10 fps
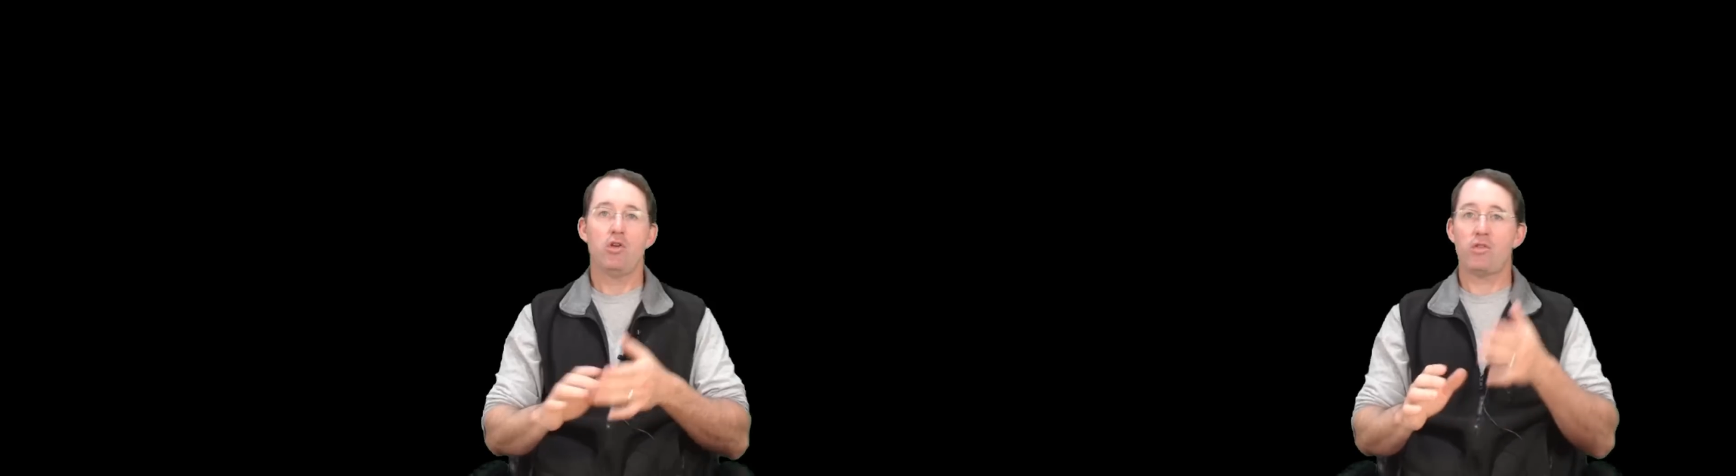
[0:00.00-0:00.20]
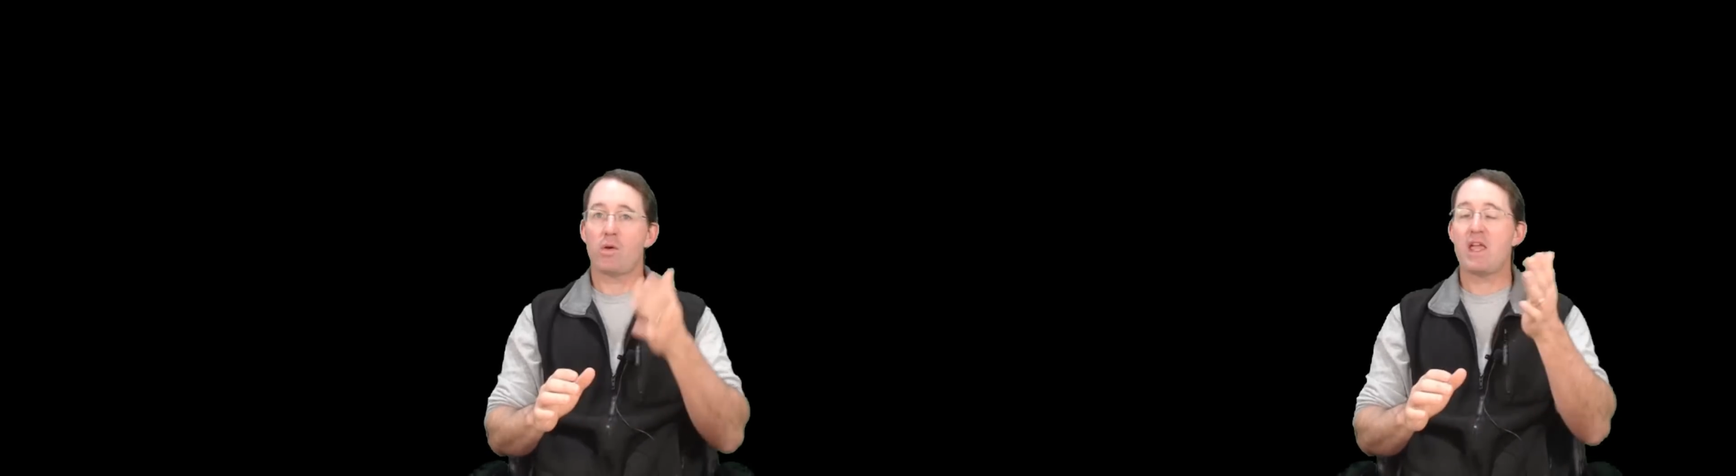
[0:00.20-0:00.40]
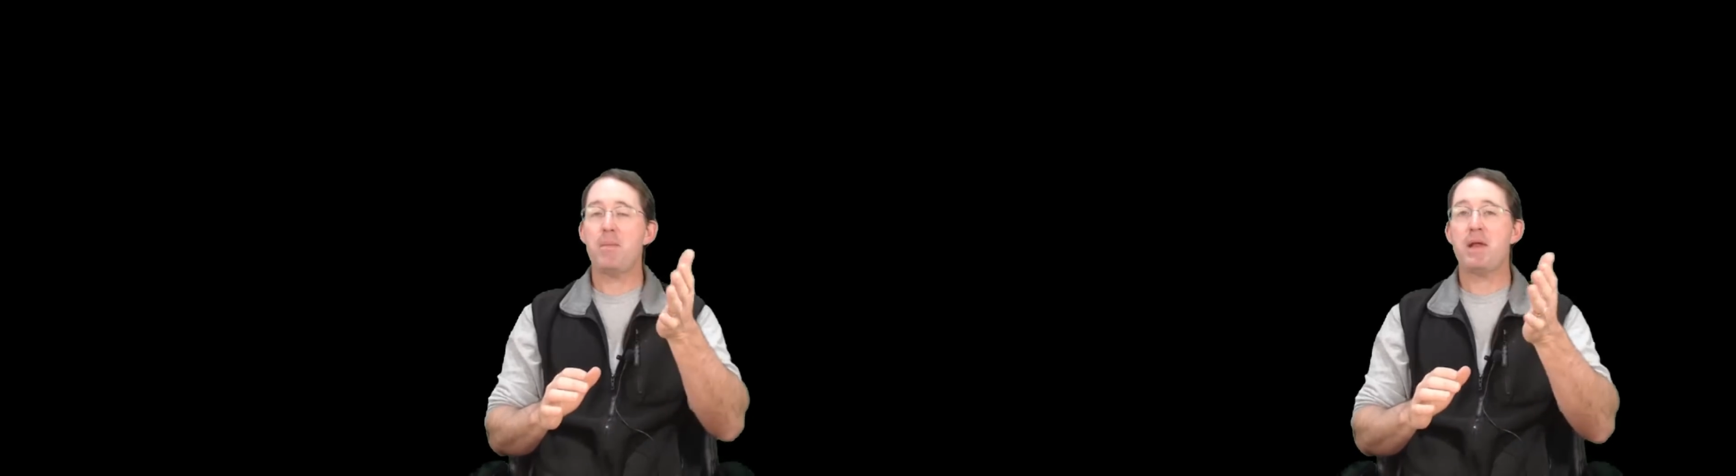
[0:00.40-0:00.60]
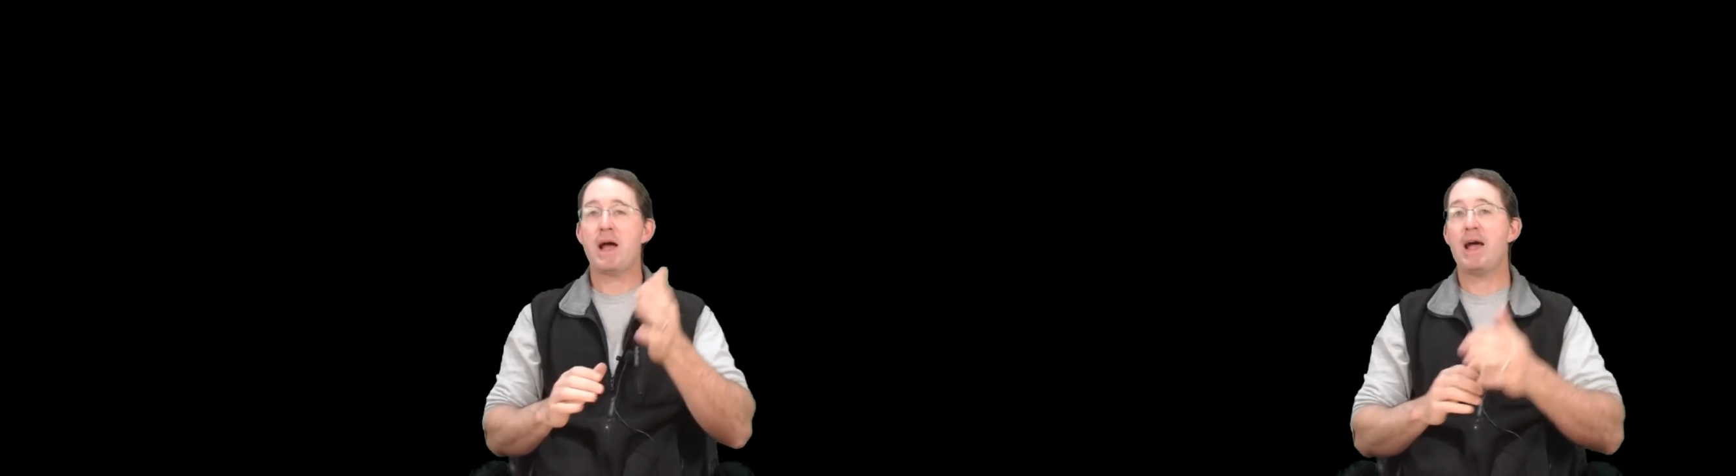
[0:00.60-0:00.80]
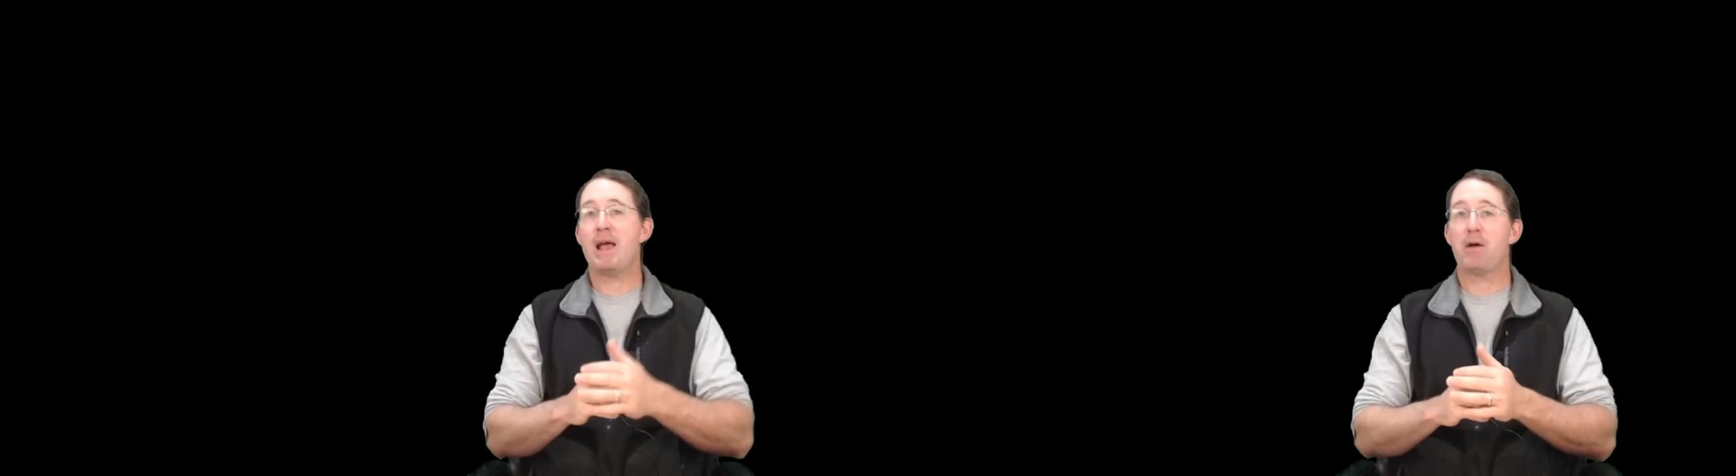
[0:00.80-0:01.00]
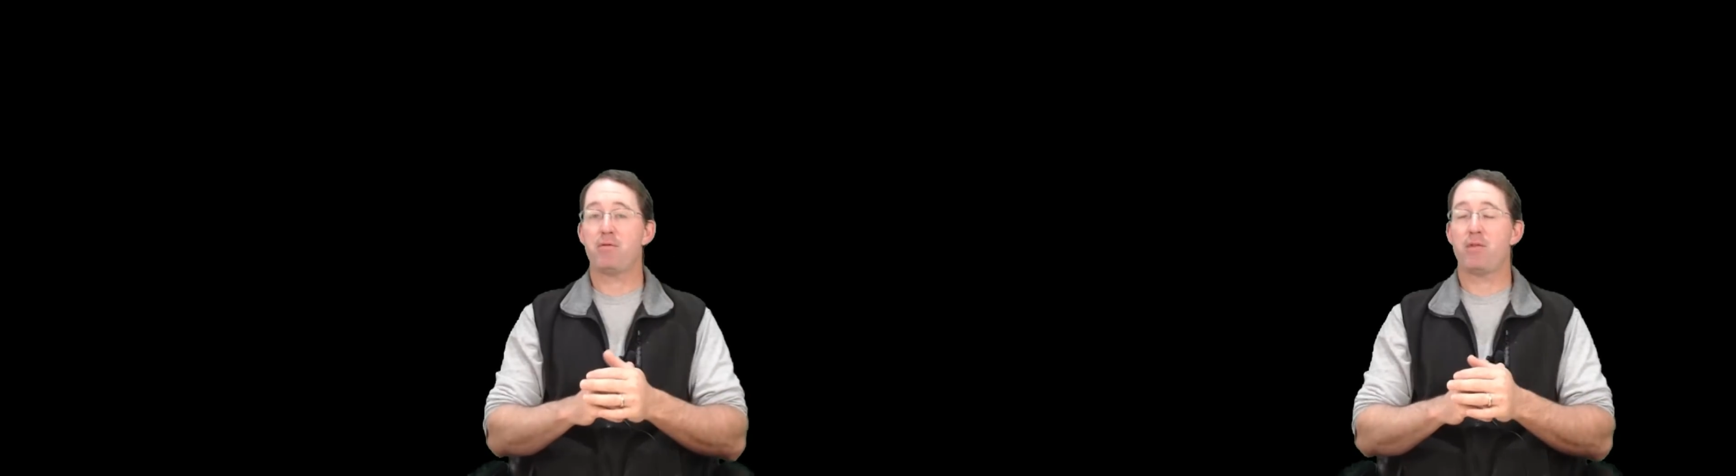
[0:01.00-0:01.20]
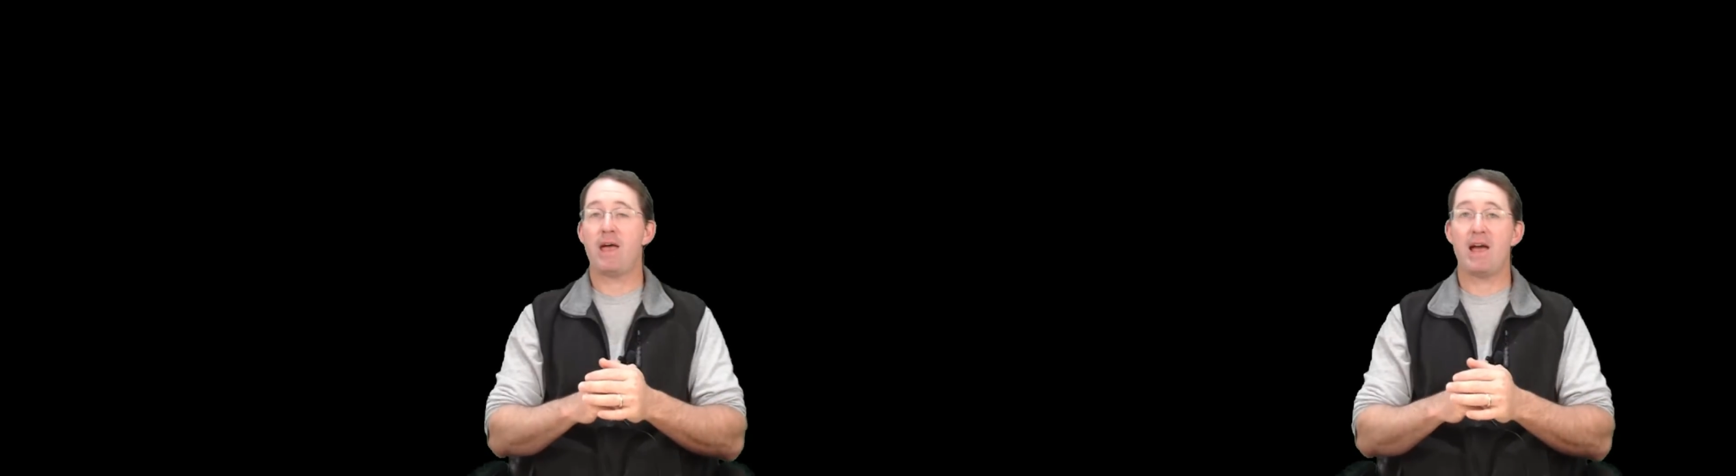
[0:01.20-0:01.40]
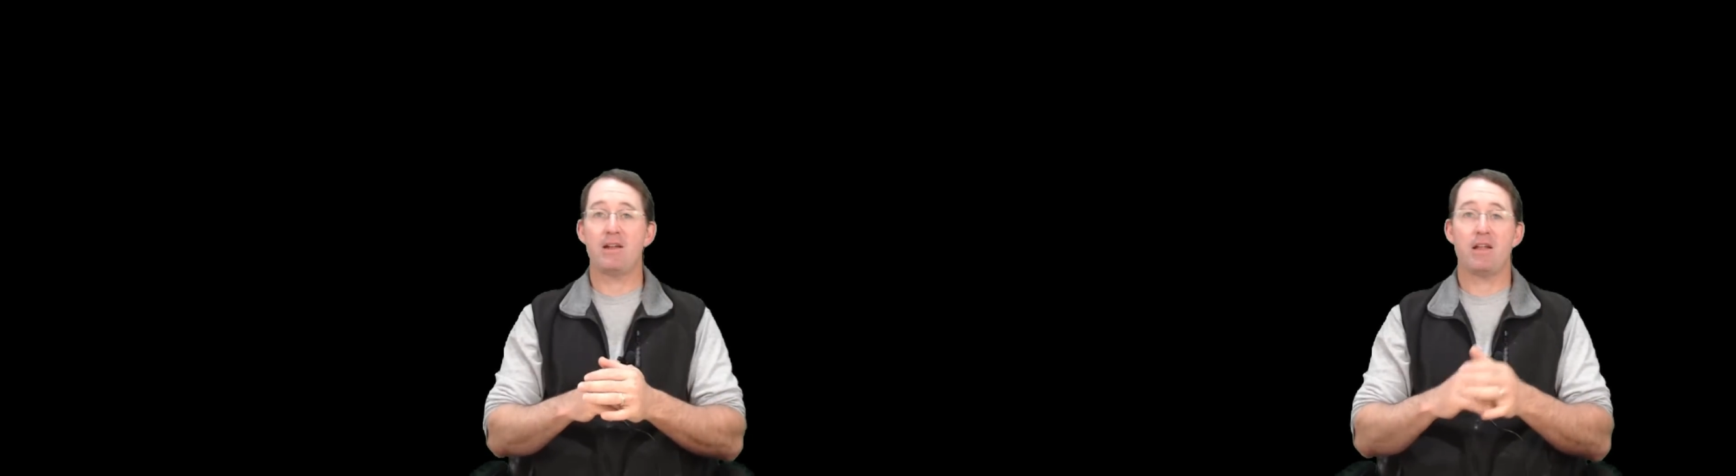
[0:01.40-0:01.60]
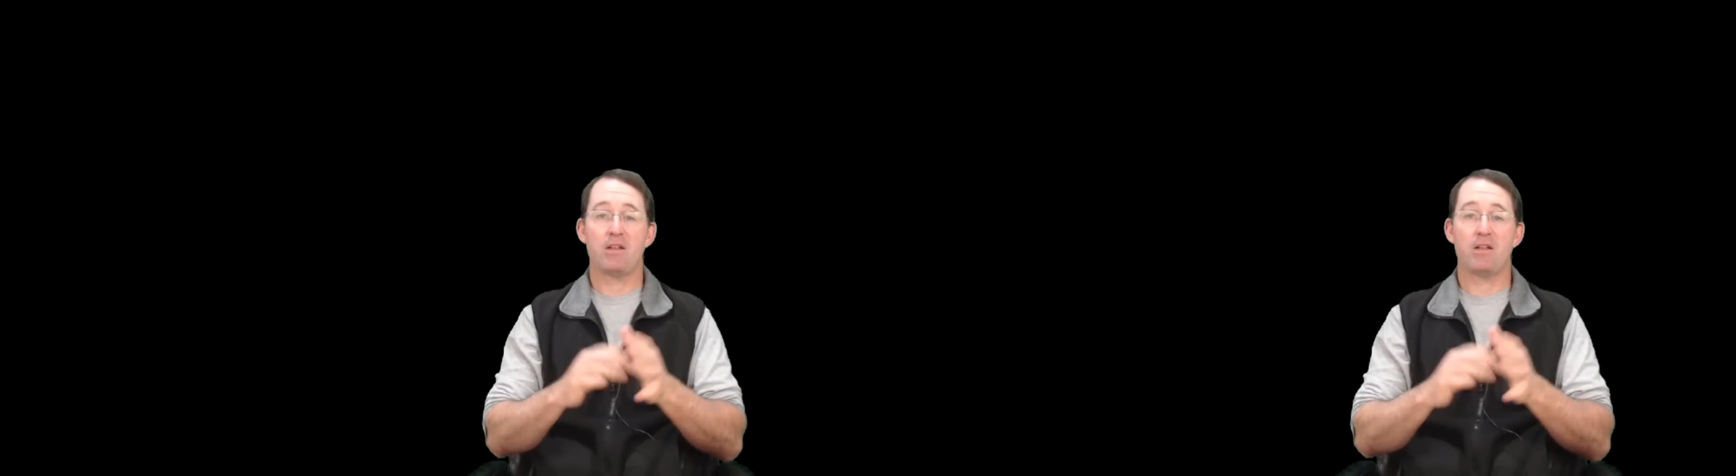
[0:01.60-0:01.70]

So keep an eye out for that.